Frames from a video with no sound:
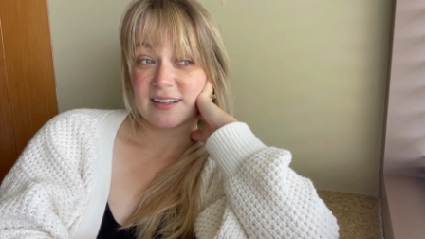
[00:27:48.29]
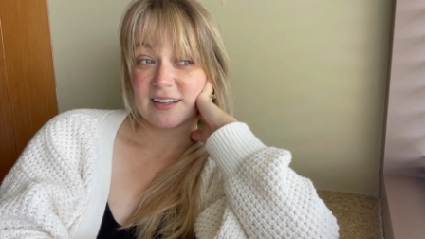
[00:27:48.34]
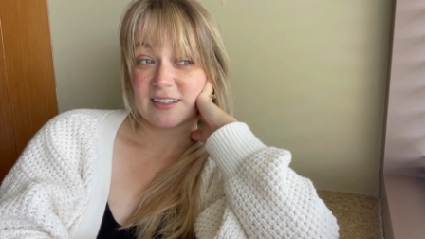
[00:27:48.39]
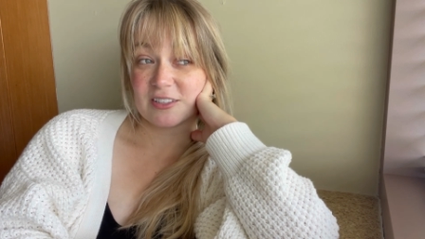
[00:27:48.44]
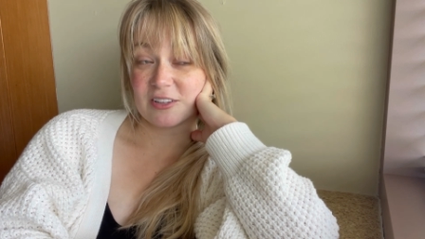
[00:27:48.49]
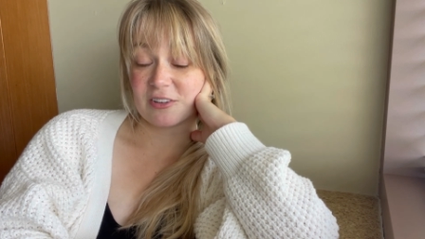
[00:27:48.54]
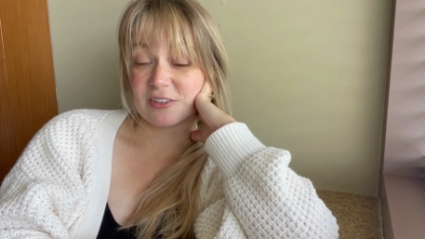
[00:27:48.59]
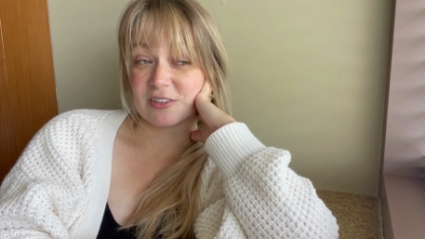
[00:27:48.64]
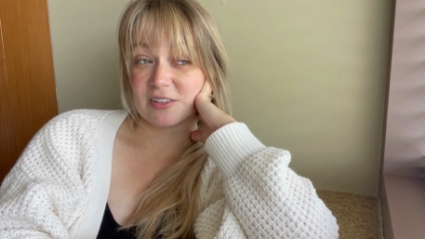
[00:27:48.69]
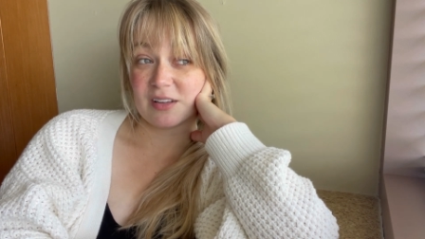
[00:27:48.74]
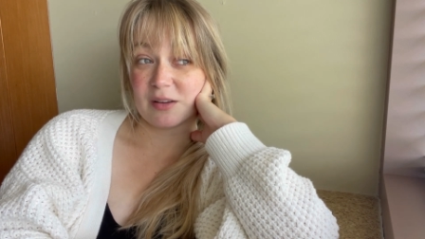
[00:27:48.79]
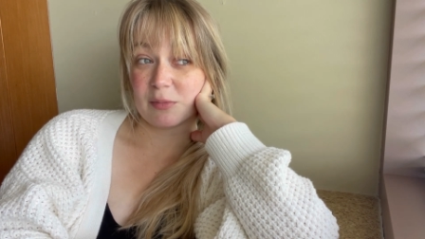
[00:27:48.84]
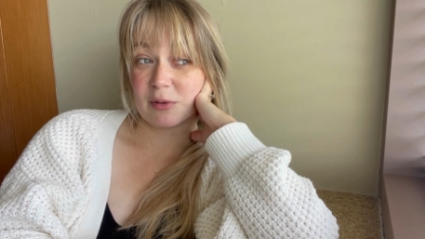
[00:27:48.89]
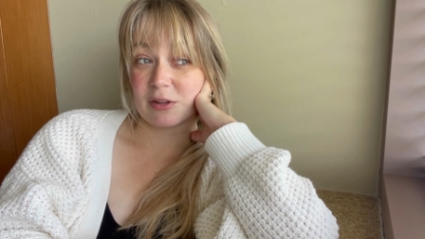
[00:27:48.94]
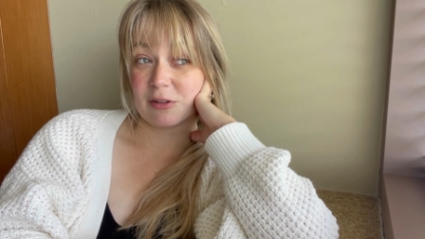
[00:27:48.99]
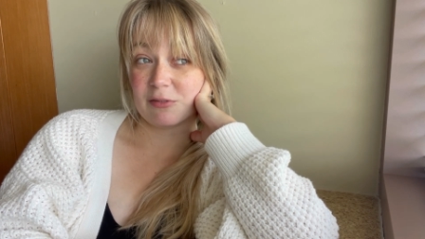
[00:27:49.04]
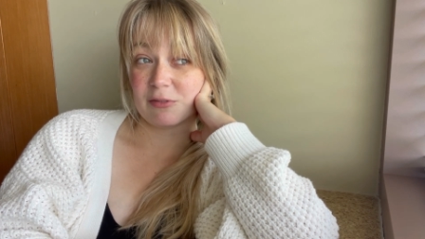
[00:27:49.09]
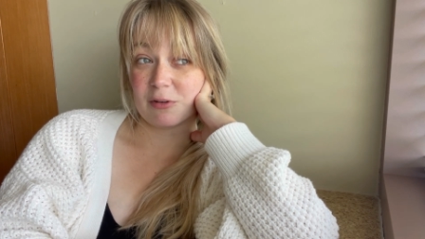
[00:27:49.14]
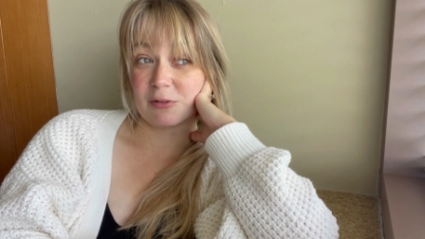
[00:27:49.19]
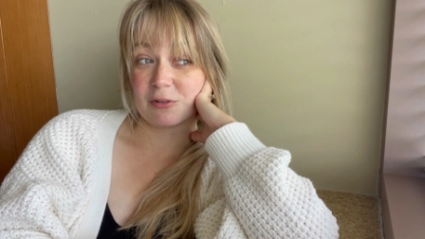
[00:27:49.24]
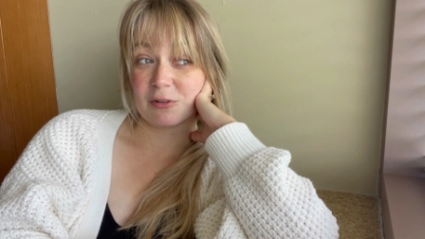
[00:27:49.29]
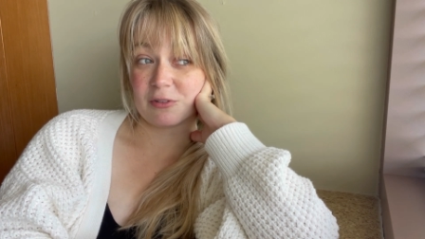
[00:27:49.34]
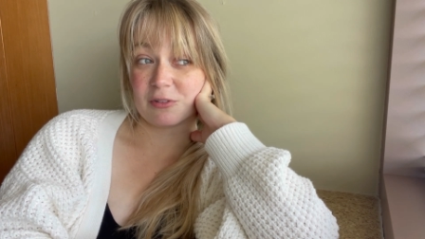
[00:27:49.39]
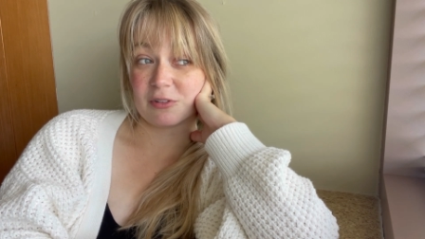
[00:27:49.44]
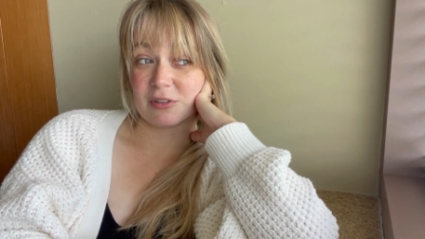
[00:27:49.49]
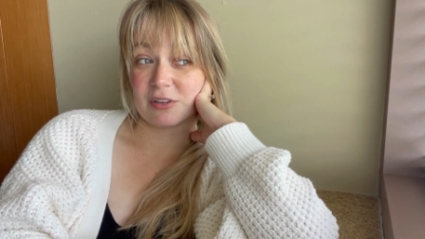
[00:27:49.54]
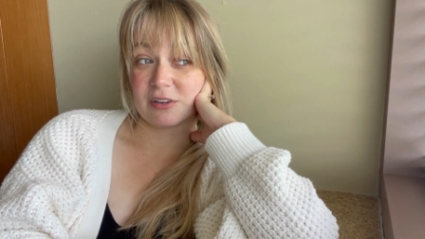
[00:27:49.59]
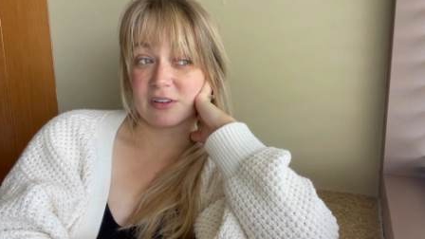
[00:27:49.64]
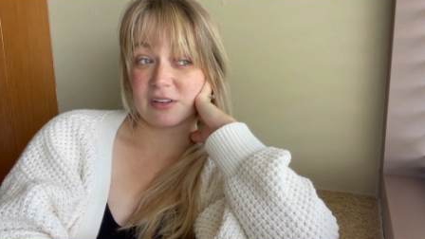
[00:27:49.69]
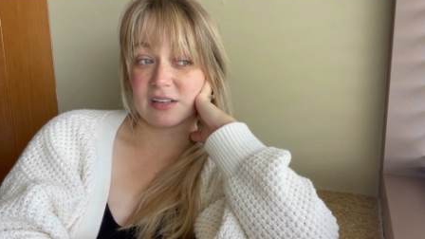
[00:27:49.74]
I talked to Liam on the phone
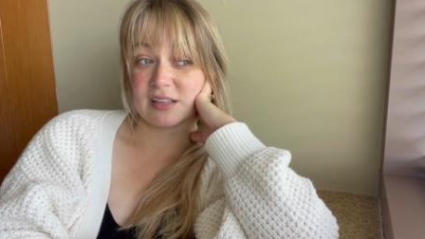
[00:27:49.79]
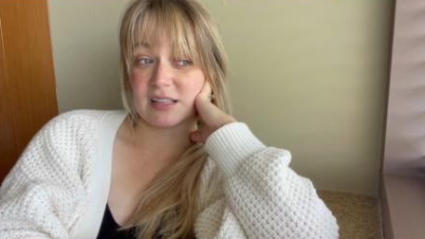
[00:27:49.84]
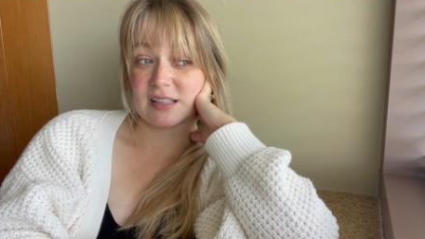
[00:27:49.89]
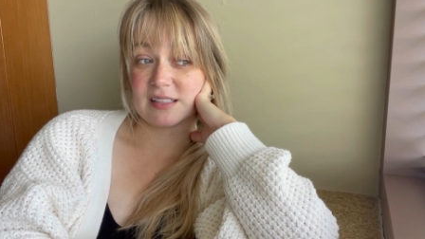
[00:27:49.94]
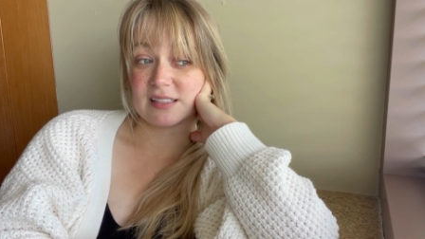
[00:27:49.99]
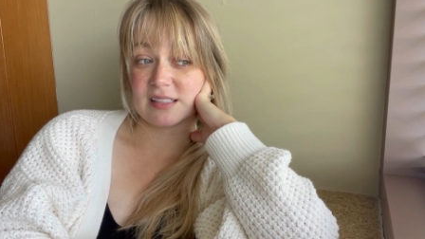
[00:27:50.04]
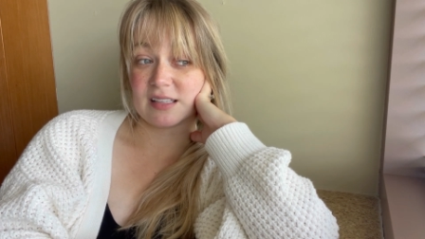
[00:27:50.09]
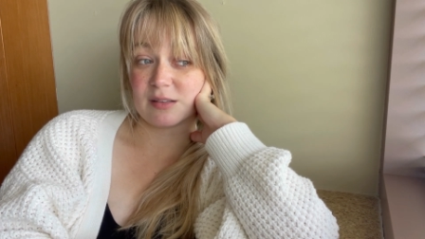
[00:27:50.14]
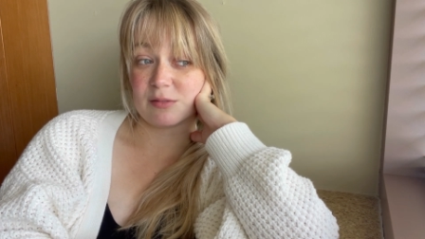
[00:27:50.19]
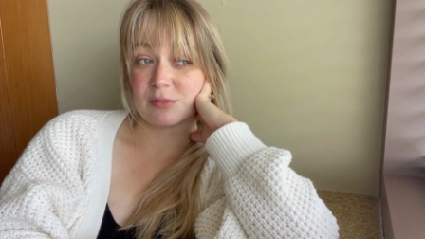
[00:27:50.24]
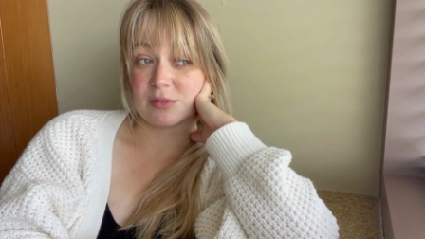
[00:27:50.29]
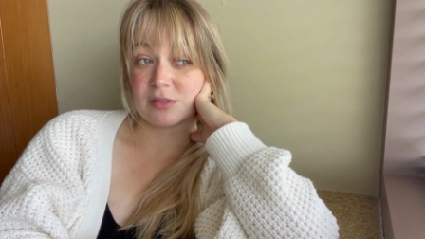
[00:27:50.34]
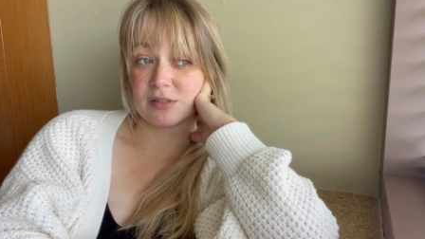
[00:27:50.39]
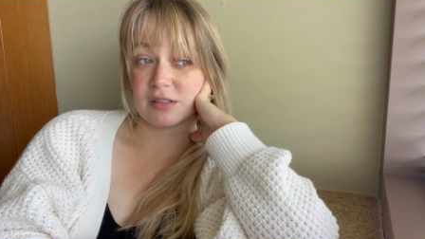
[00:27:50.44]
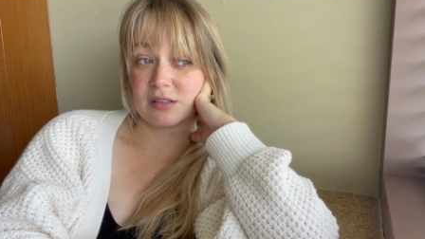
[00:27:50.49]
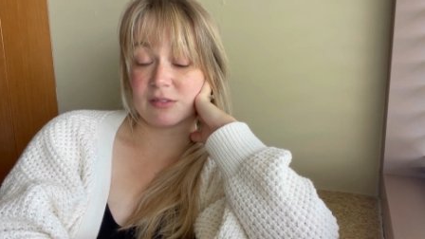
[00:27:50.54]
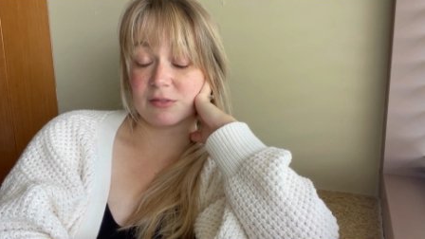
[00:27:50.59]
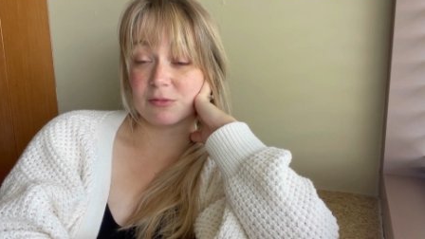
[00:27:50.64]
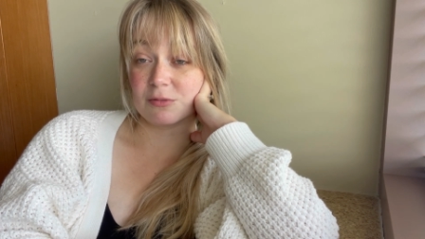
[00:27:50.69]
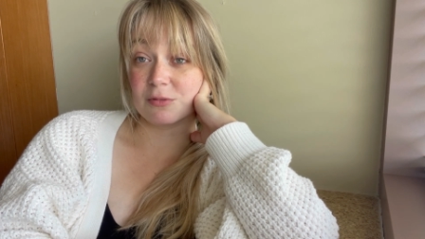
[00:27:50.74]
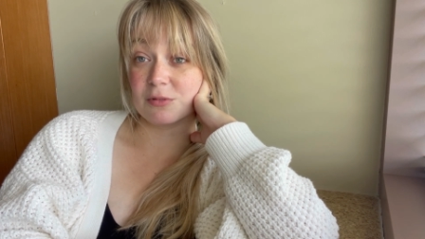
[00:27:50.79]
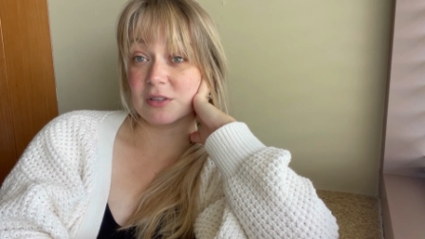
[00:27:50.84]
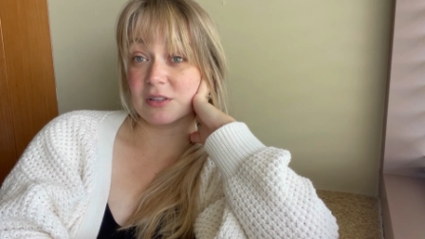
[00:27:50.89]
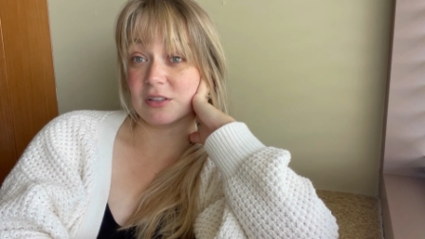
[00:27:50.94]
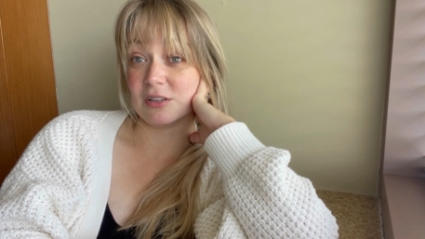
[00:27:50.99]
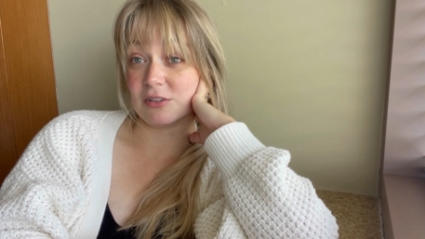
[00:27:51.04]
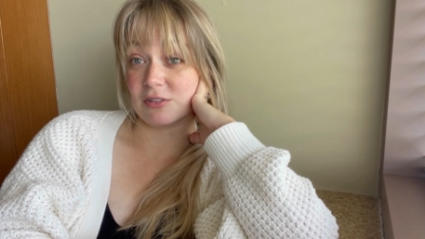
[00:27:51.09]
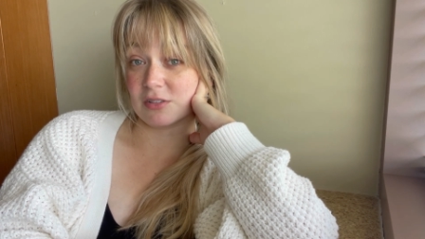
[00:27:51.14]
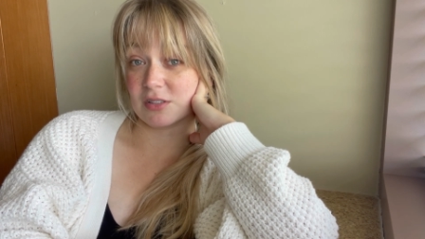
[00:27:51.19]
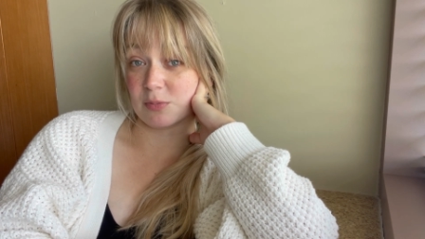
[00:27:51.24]
earlier and he seemed in
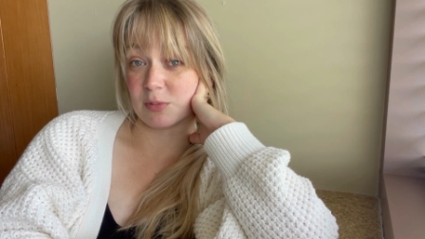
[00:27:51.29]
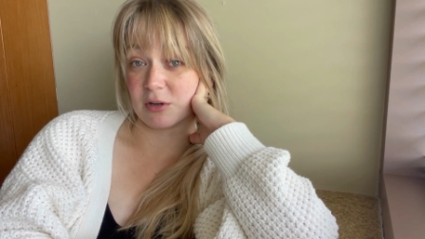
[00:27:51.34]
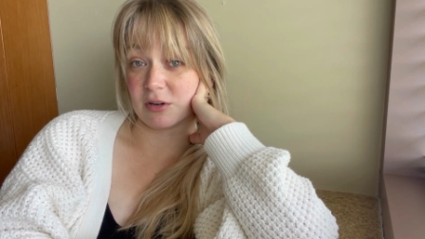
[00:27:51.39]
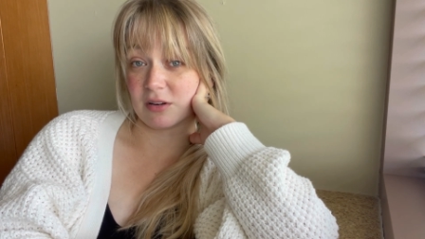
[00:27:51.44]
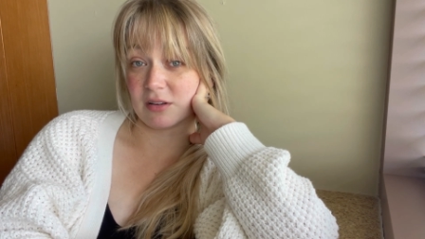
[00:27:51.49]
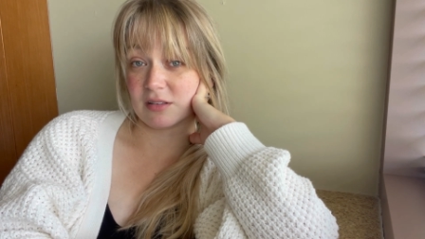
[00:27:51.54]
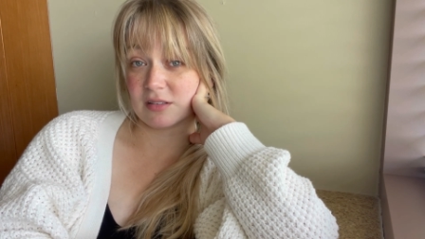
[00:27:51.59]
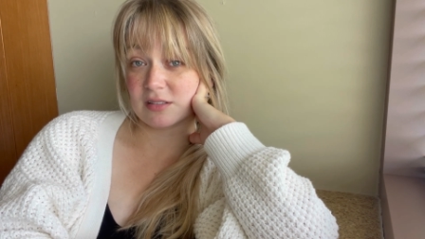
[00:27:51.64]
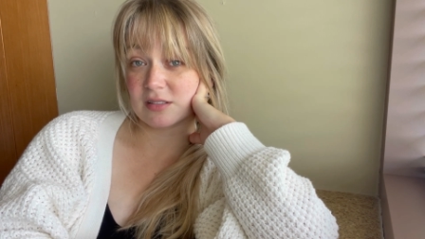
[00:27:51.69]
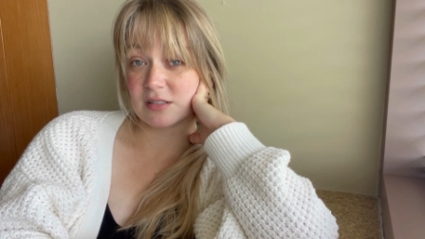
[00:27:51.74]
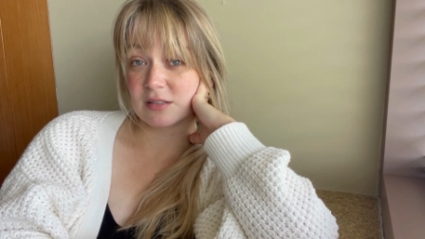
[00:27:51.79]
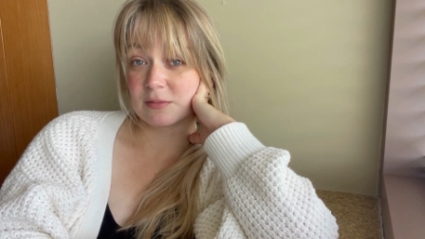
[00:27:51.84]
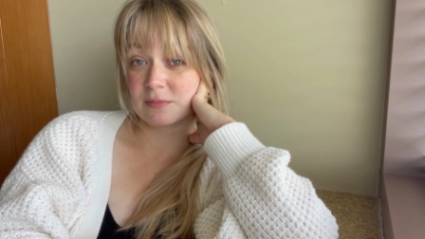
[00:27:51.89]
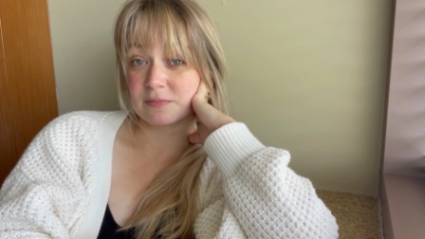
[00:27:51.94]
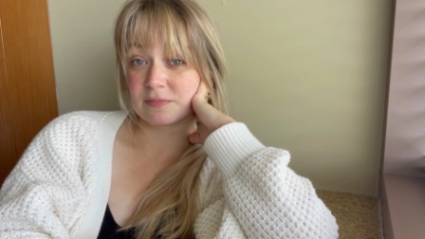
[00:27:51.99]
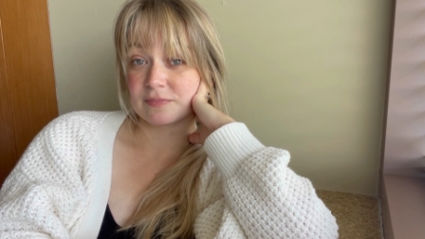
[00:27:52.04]
really good spirits.